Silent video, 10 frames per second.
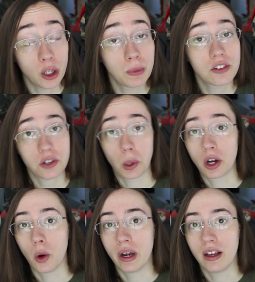humans who are
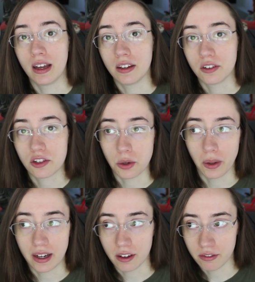going in to
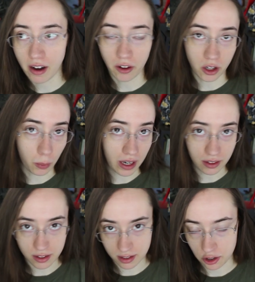like
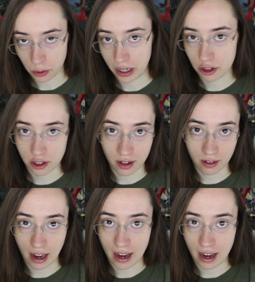evaluate the situation